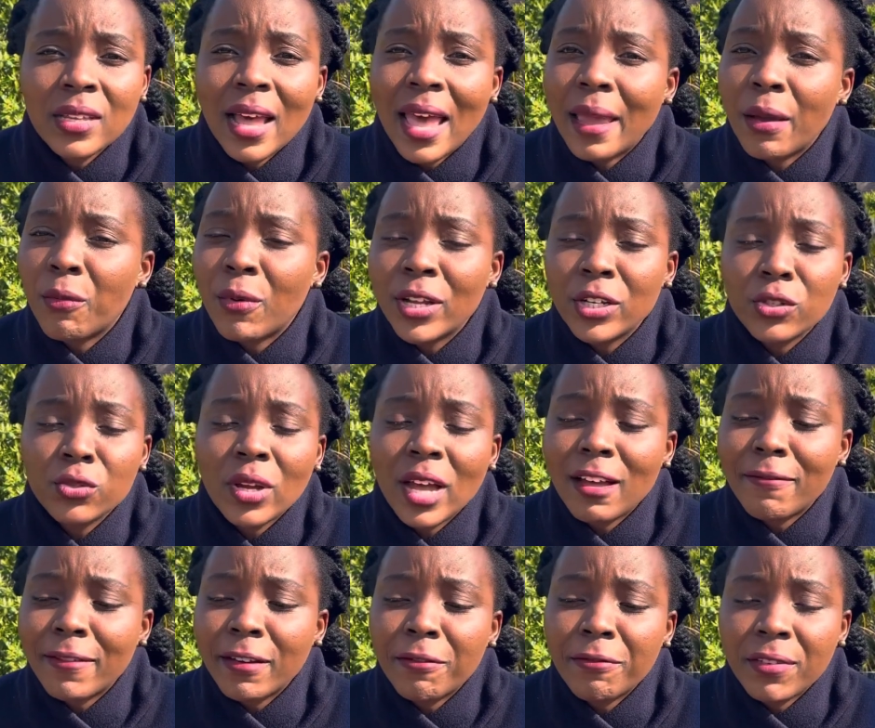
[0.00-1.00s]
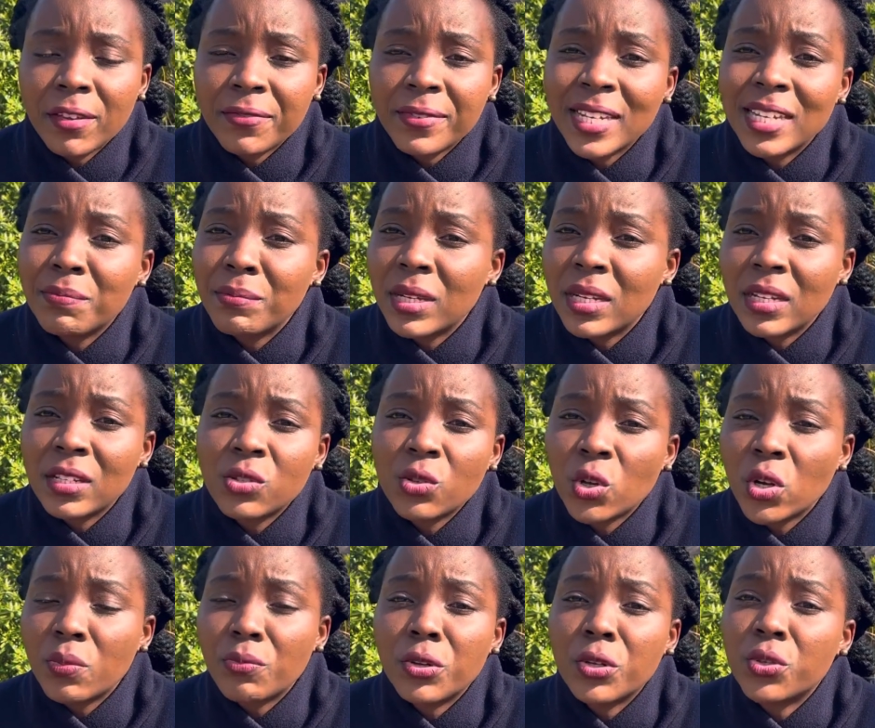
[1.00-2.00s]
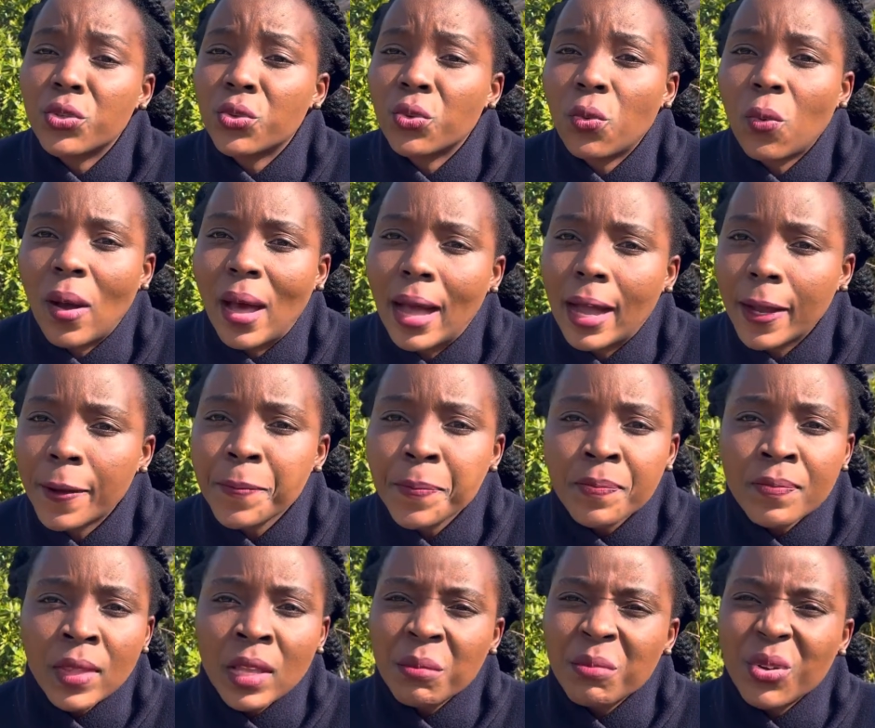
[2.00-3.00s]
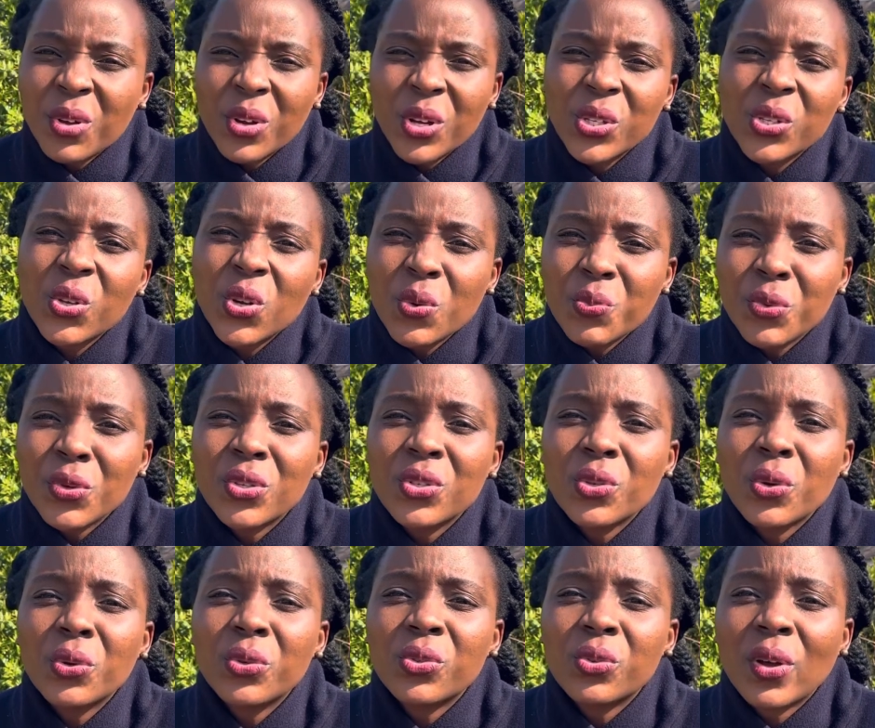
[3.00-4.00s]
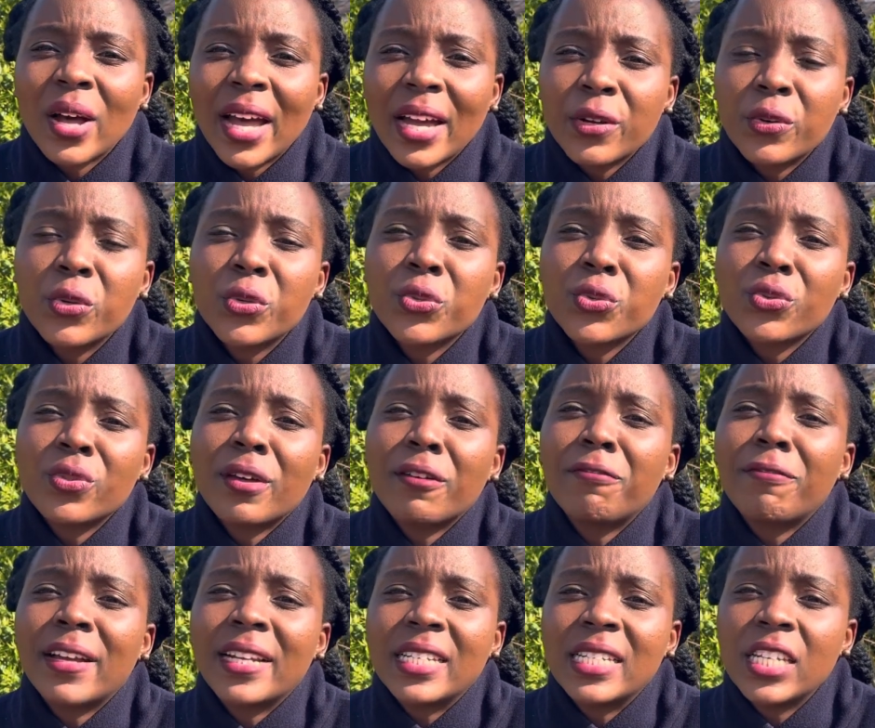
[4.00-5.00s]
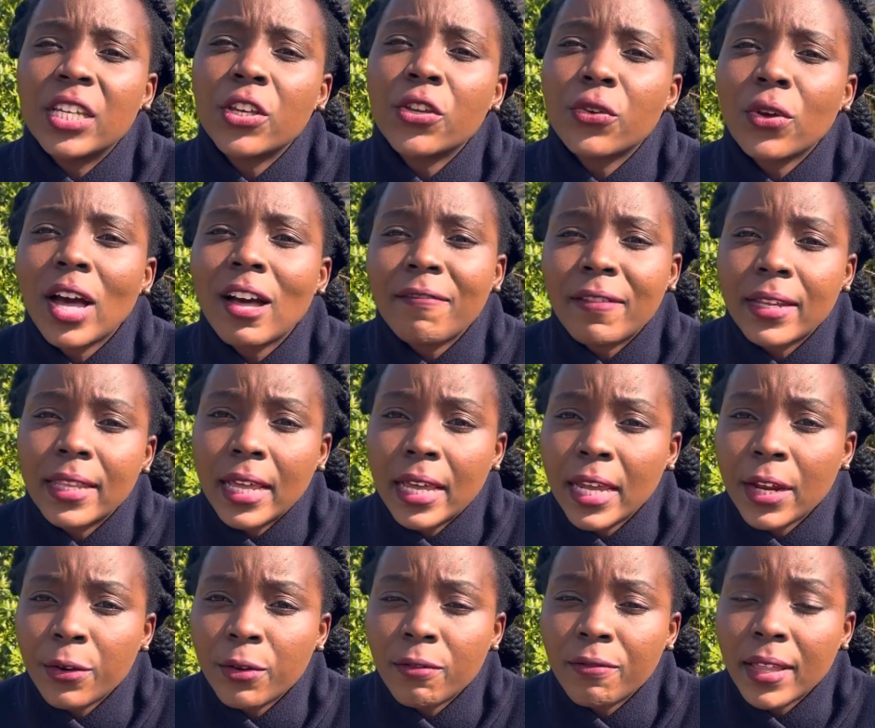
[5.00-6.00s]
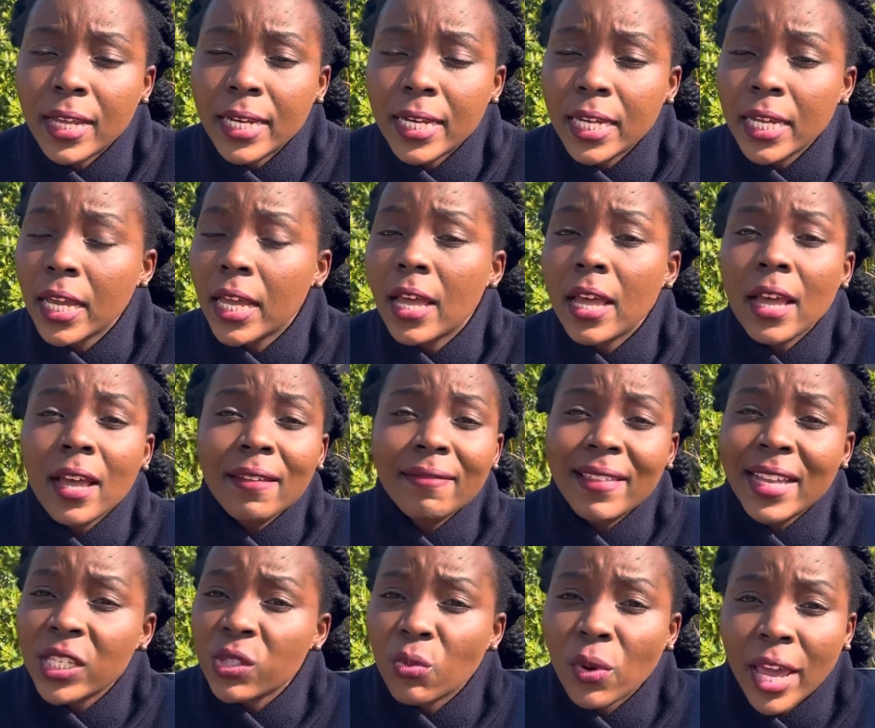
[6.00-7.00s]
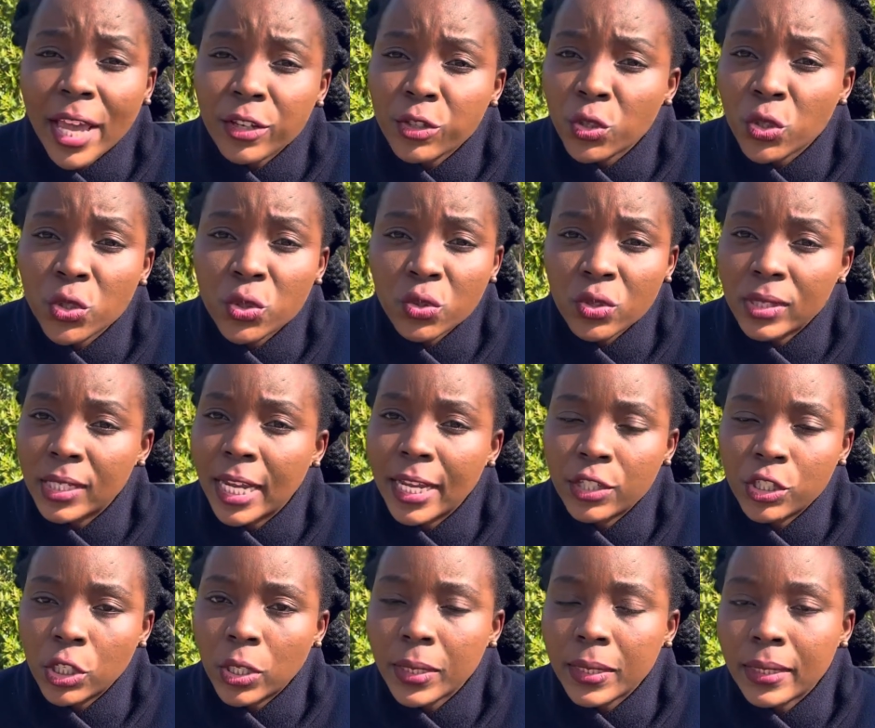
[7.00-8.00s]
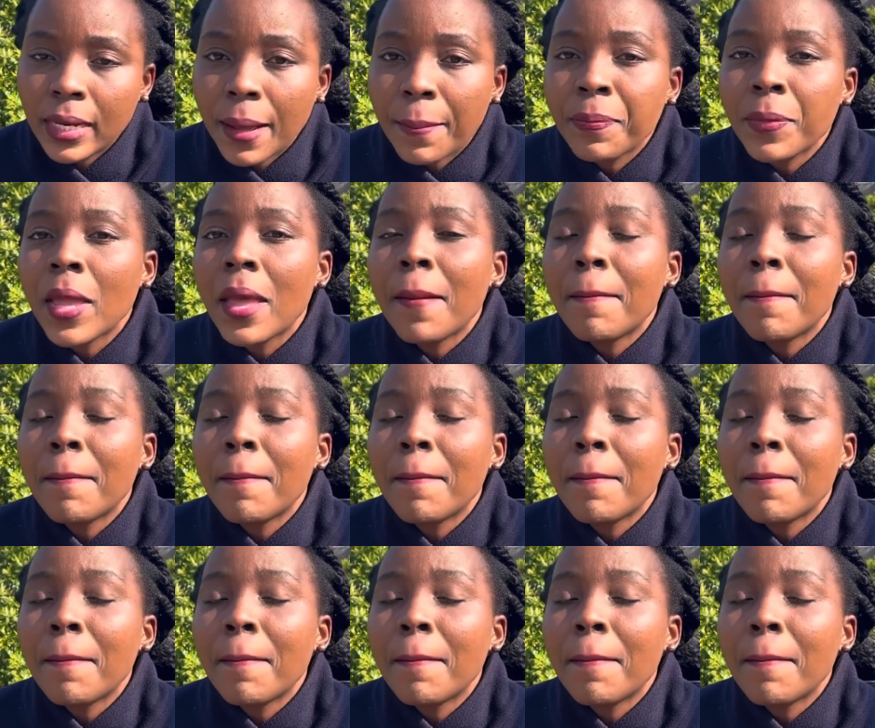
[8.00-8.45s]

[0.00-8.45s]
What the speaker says: I want to have a 15 minutes commute to work because commutes also add on to the fatigue you have at the end of the day. That's why I chose to stay in Cheltenham.